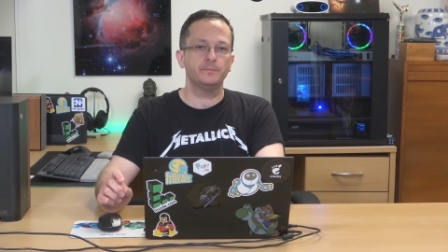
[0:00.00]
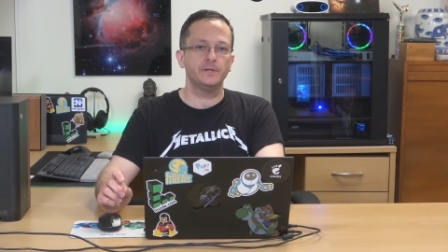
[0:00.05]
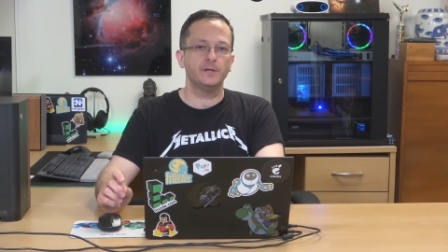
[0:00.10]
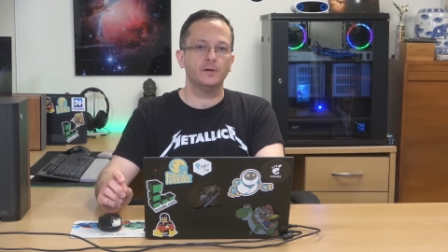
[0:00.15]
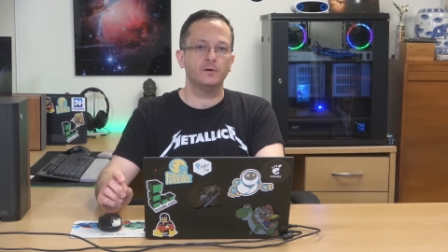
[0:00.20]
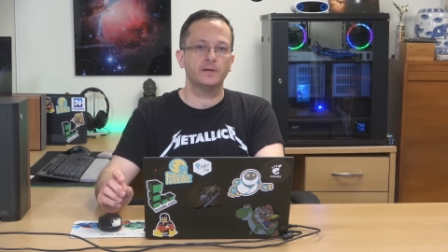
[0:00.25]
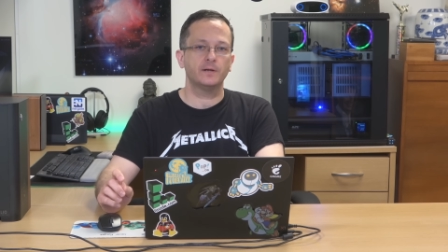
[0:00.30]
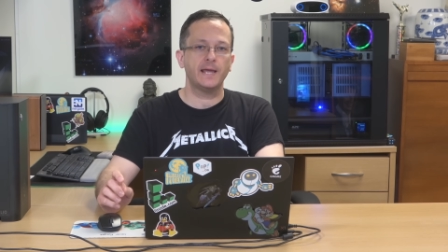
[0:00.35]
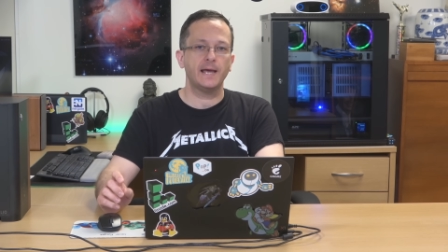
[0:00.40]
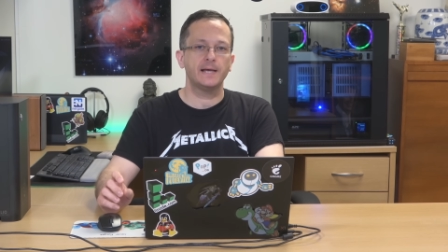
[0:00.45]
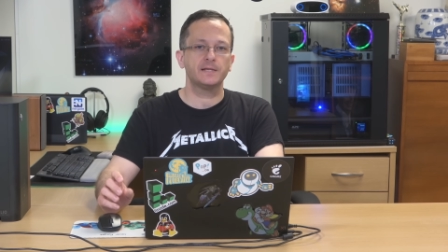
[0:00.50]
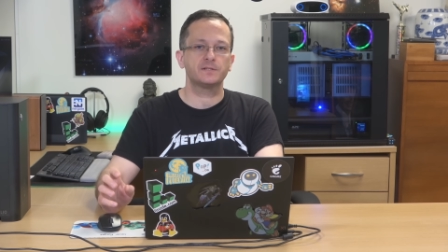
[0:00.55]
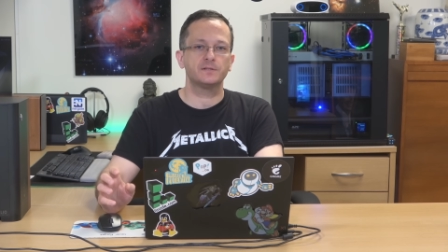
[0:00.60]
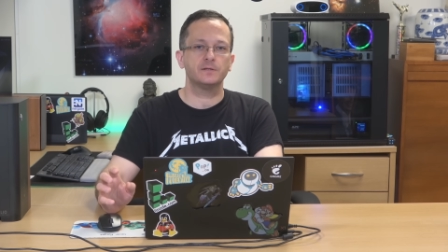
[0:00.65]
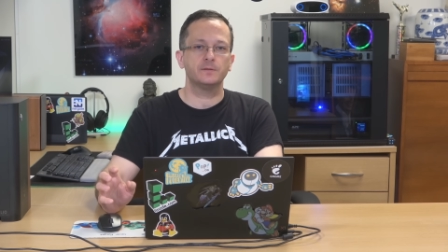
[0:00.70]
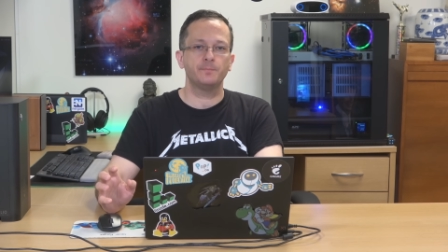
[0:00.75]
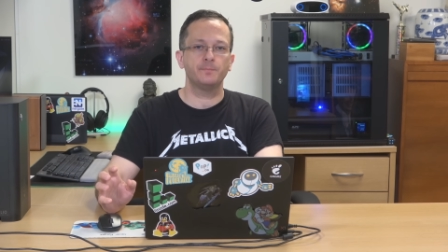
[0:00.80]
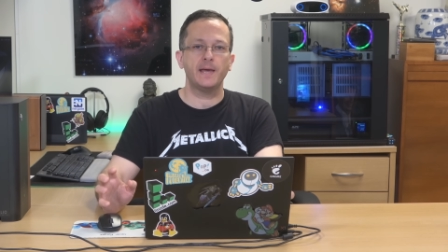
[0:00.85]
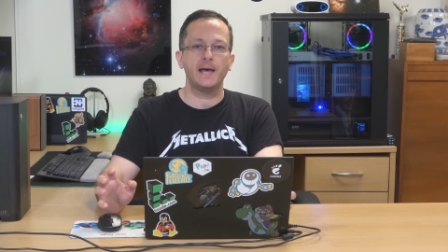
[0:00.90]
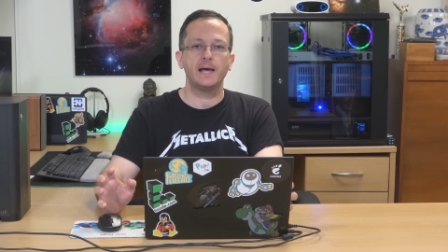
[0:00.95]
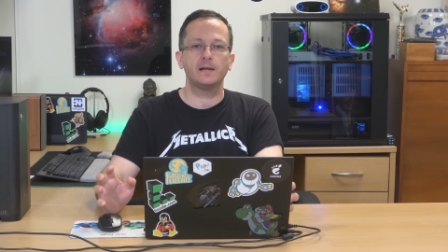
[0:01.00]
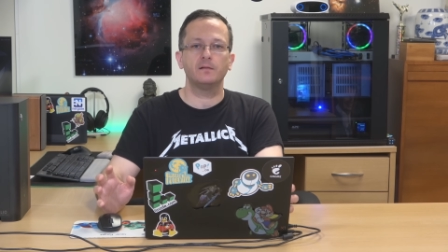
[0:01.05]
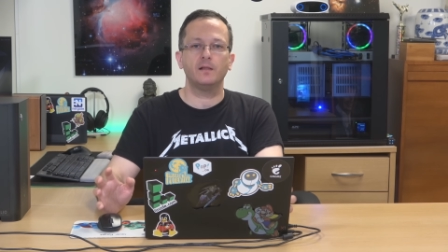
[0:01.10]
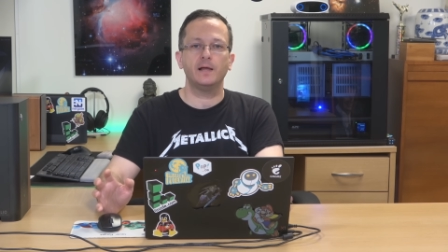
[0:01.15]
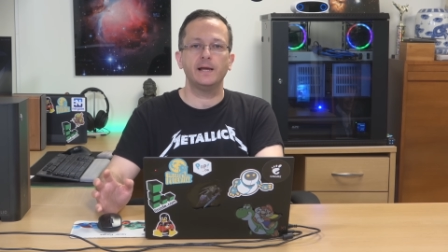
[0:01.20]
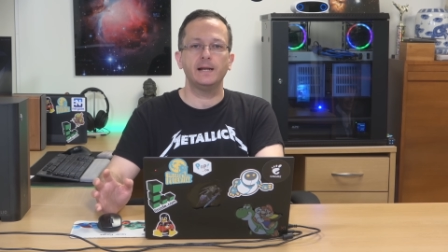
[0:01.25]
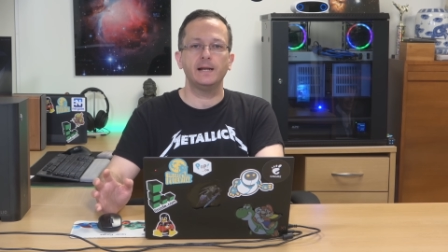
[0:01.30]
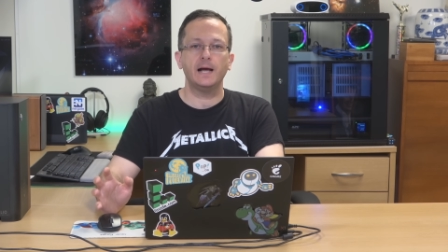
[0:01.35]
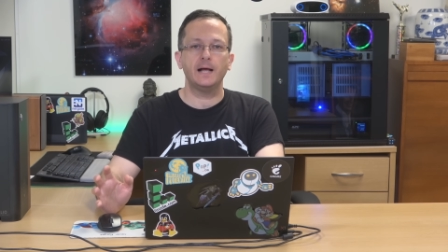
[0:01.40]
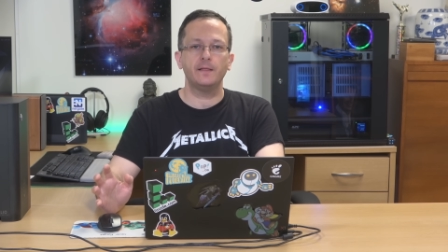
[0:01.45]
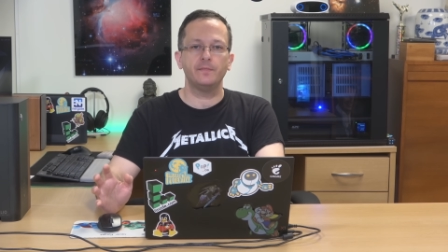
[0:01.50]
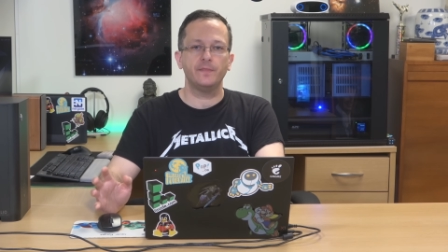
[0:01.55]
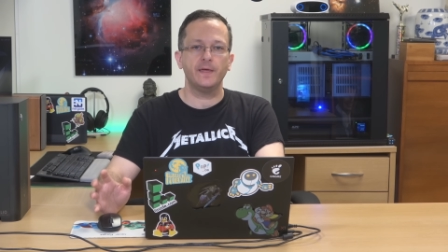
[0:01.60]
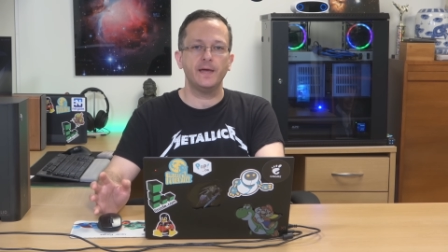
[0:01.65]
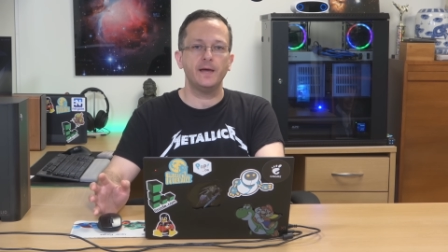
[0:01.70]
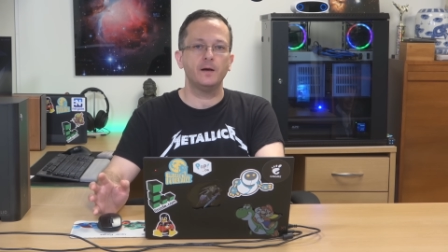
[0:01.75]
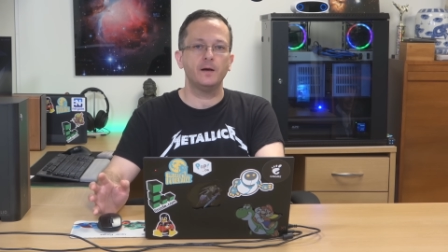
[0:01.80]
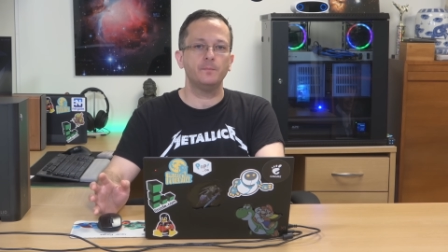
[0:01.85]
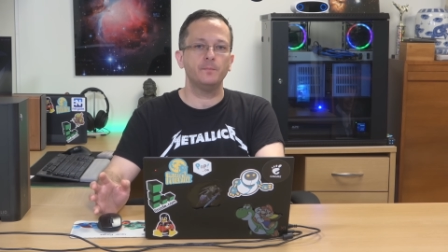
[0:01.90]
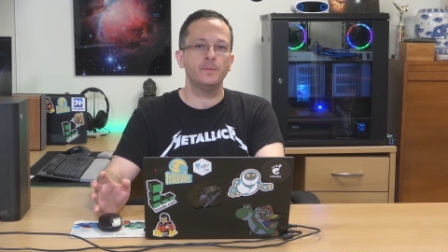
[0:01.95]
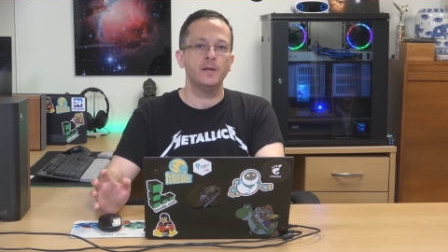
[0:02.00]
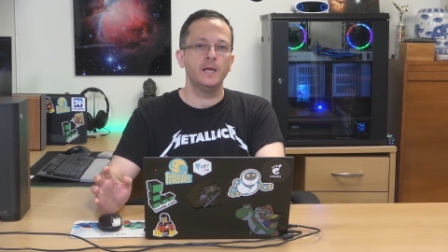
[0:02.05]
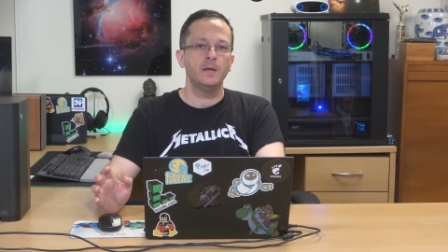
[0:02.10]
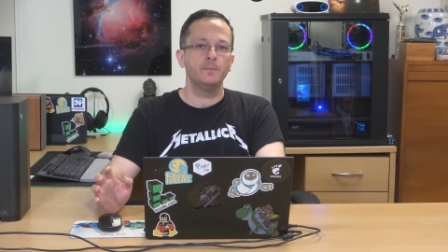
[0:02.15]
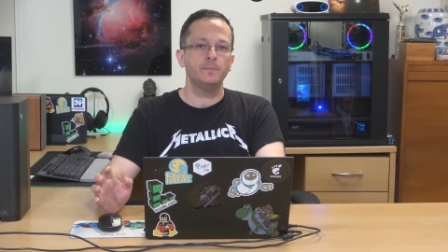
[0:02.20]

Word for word: you know, cast a bad light on them